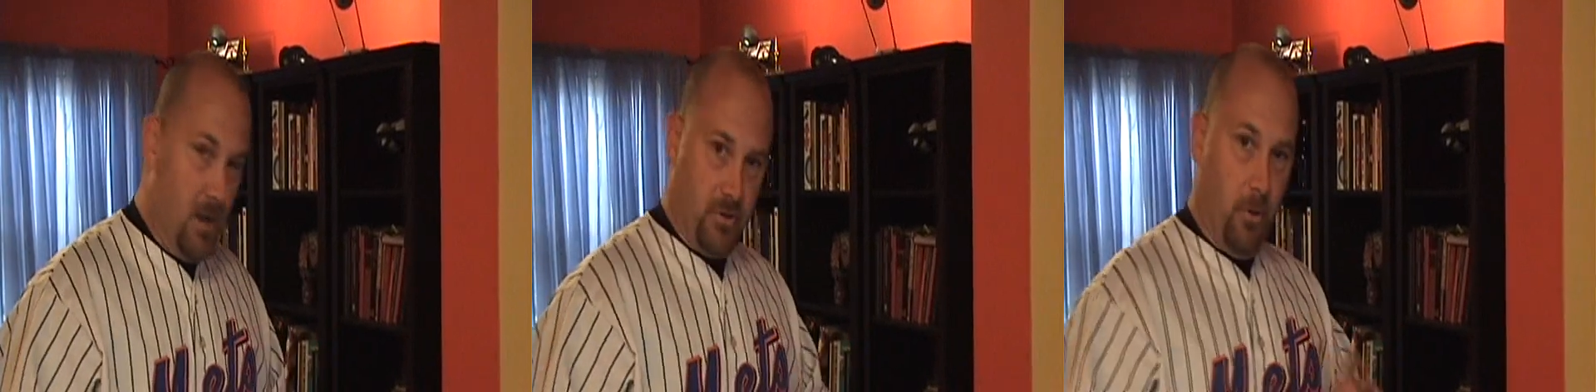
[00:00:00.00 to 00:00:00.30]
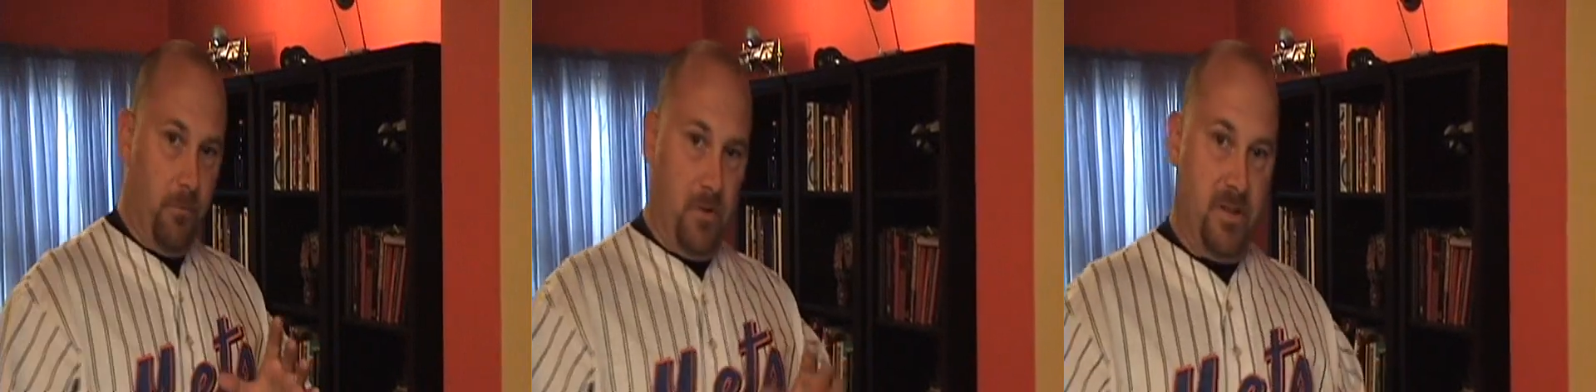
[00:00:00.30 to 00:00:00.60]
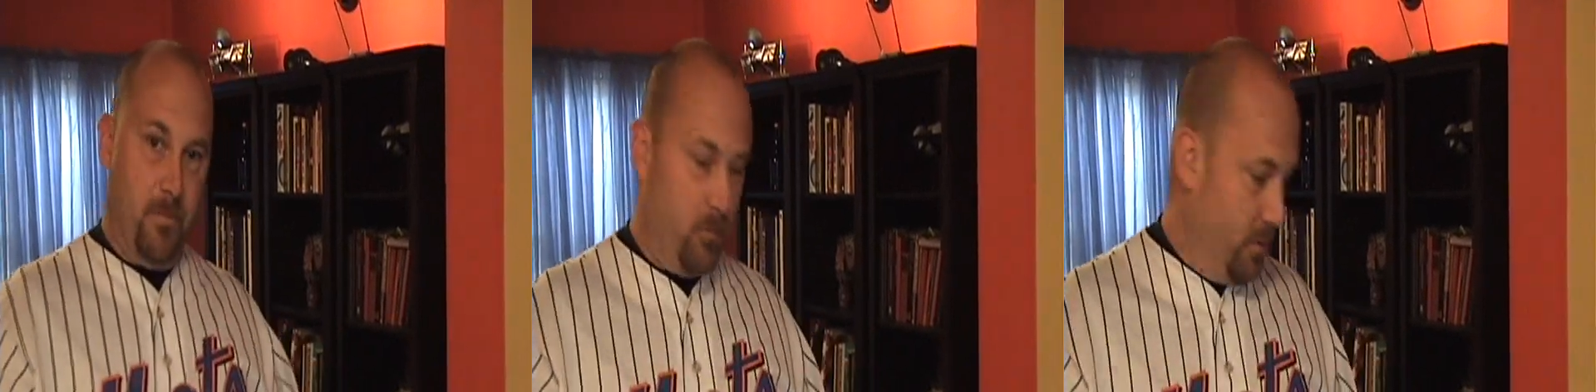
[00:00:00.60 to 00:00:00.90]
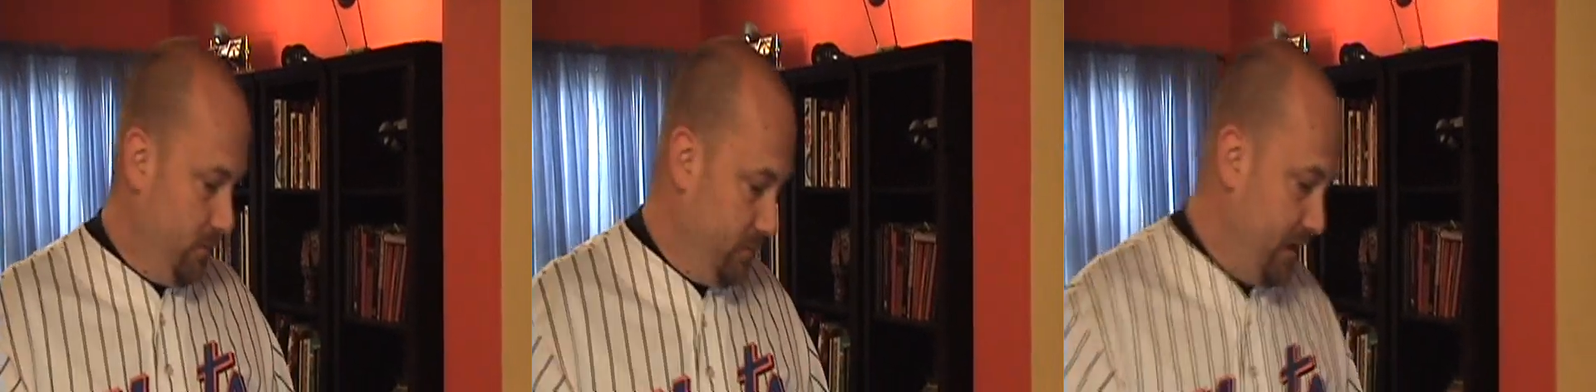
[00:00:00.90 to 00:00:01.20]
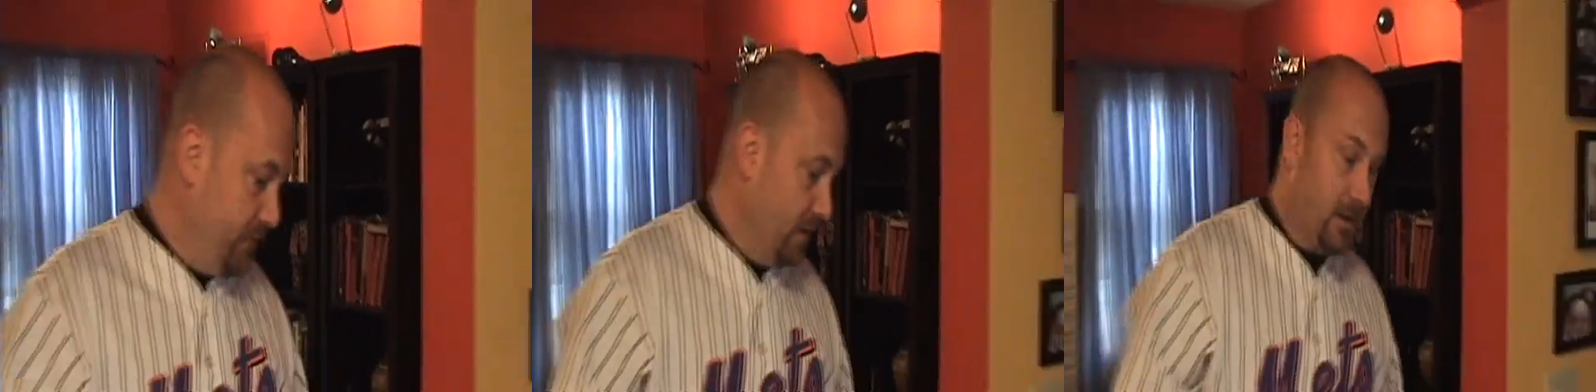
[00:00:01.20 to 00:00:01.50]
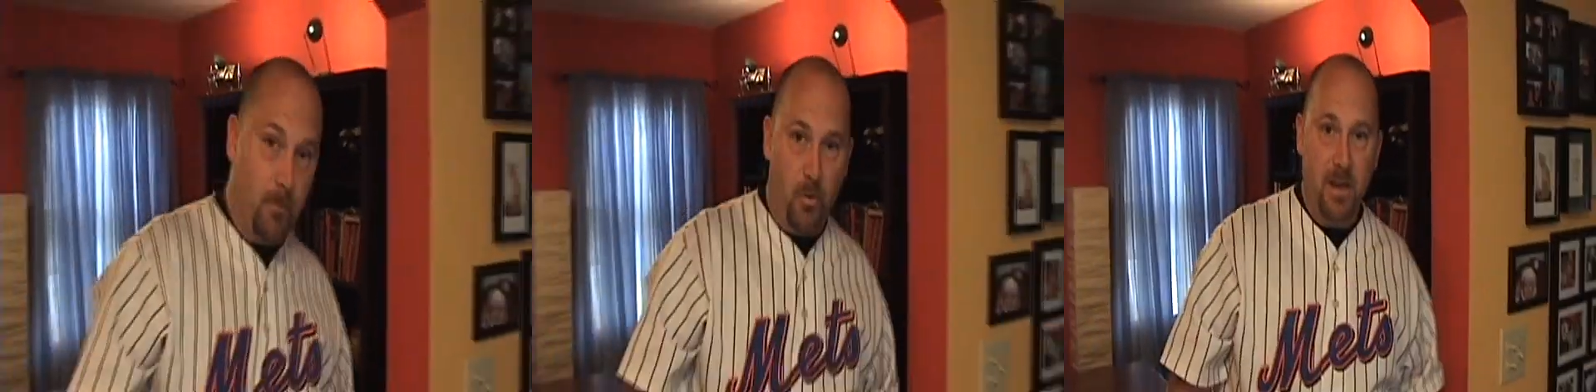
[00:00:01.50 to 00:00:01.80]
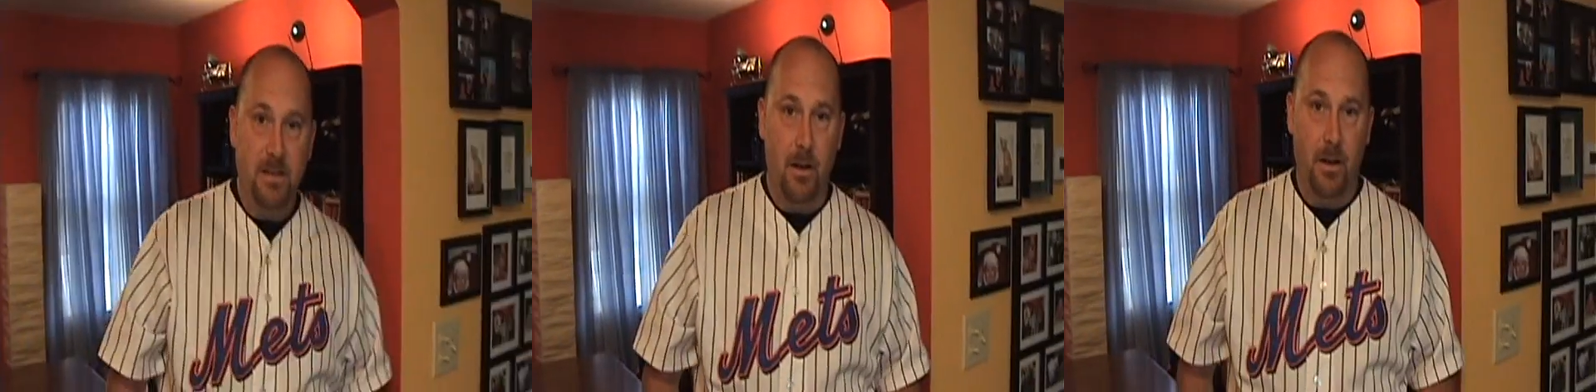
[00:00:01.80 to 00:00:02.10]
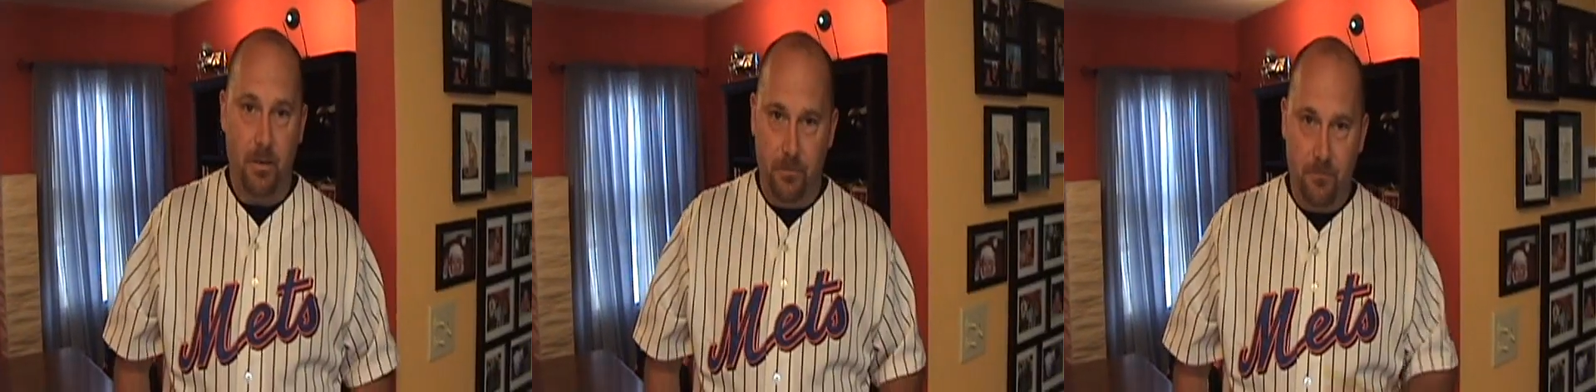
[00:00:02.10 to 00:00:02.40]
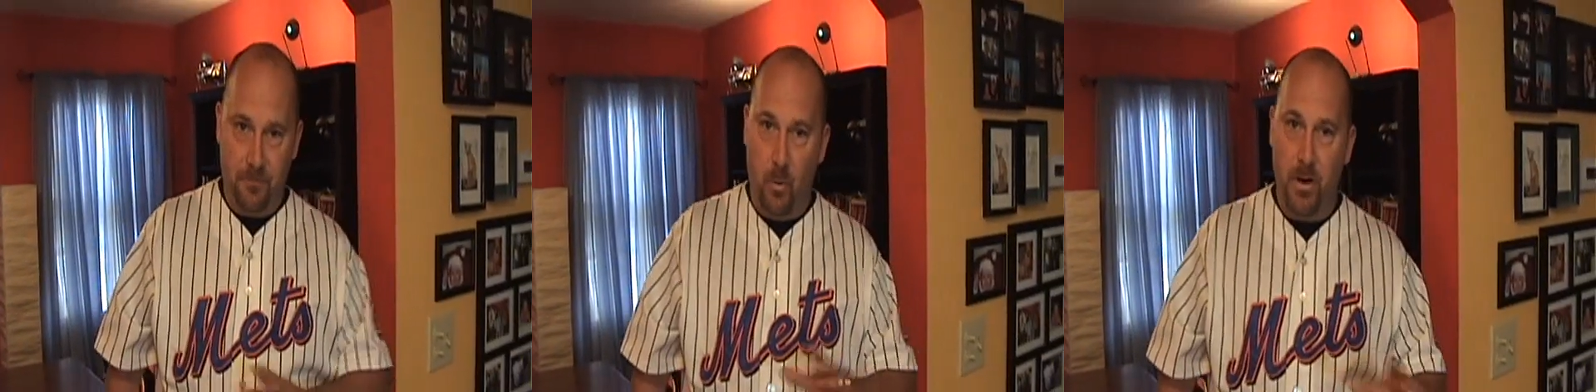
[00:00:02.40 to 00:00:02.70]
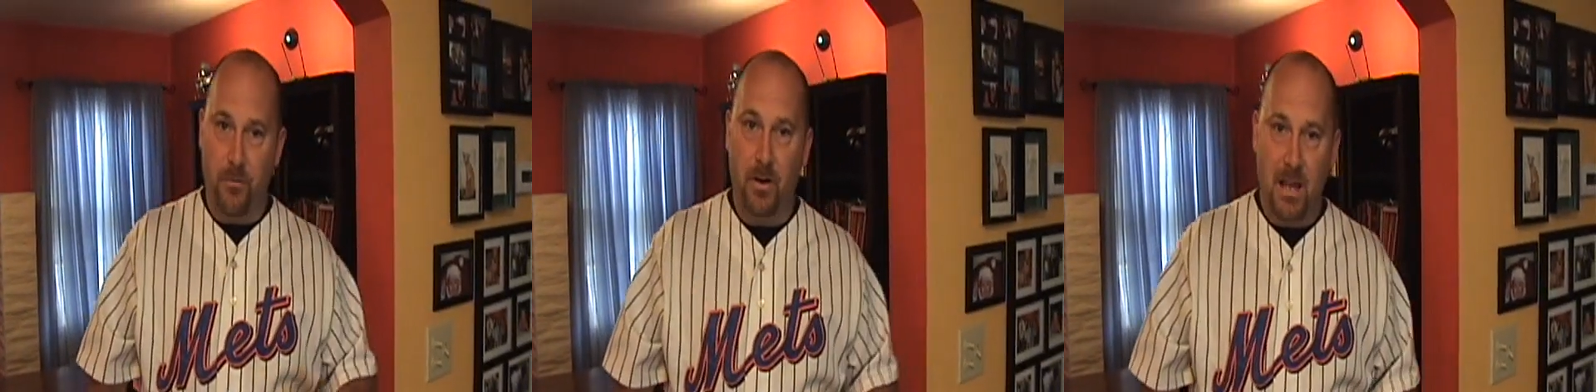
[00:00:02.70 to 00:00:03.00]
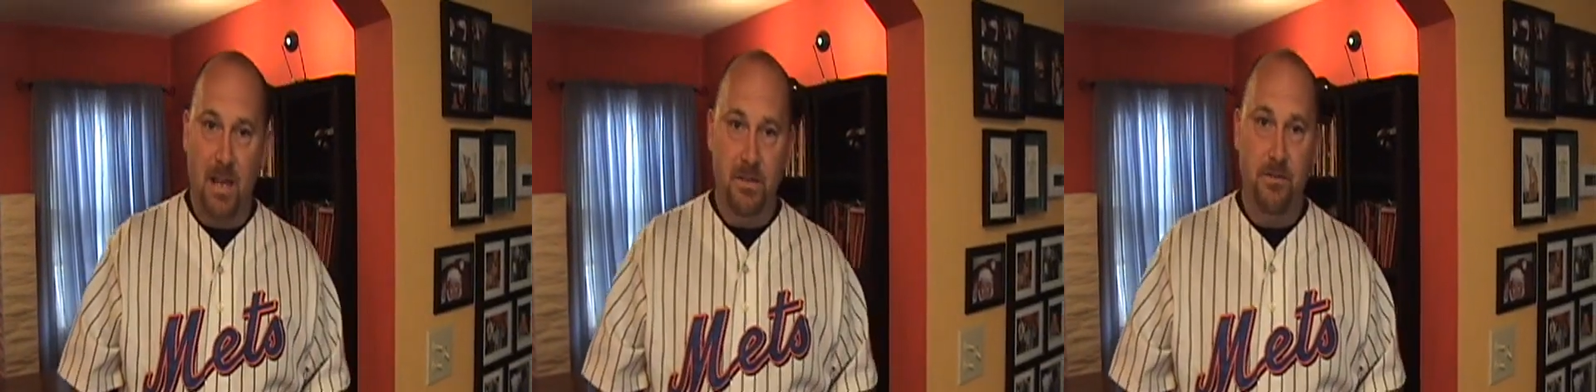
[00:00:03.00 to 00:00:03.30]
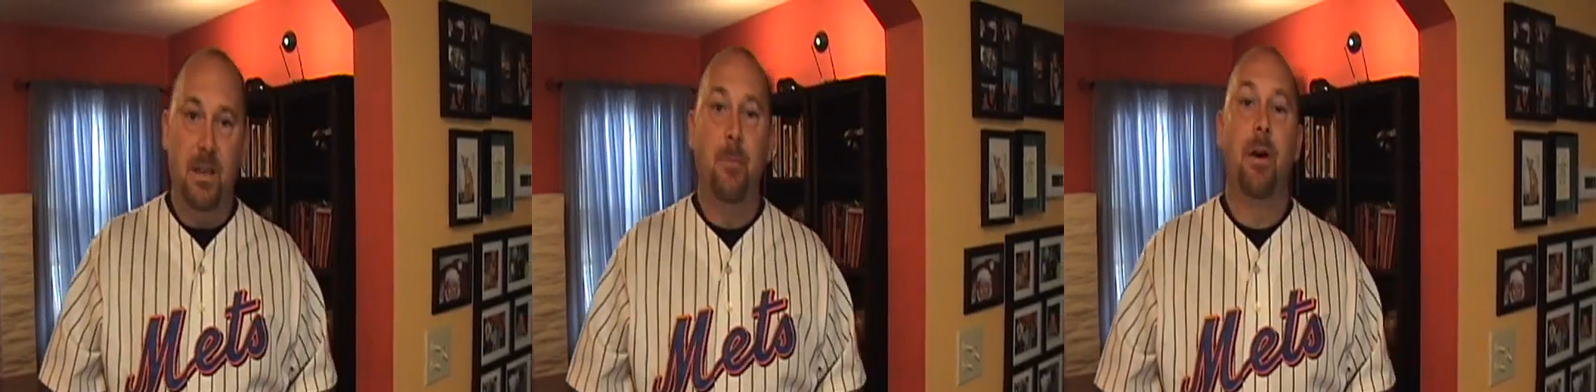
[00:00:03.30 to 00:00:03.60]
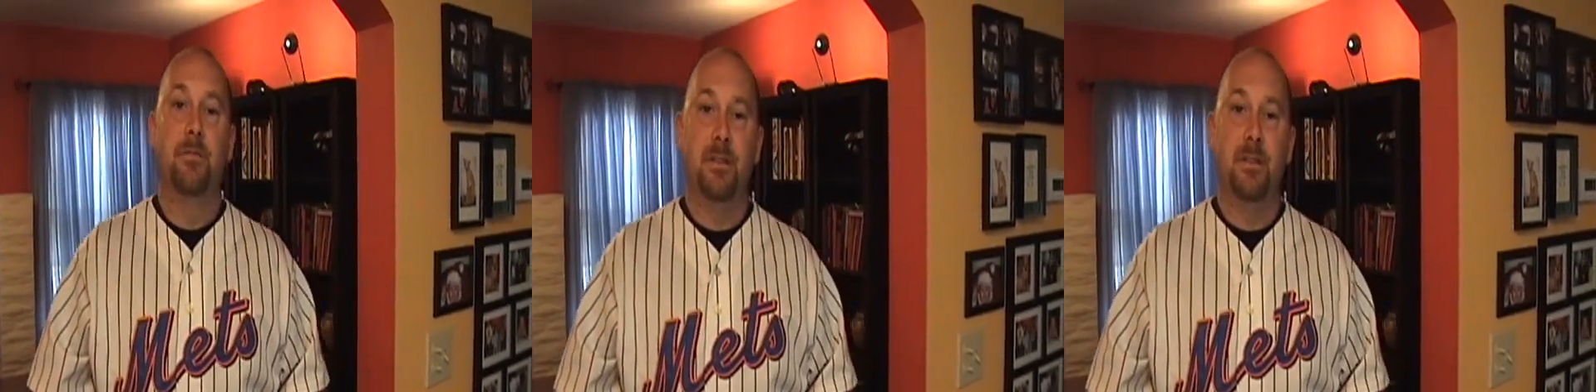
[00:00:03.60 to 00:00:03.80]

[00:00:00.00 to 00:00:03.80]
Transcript: So first I'm going to give you a little breakdown on the 4 different kinds of EMF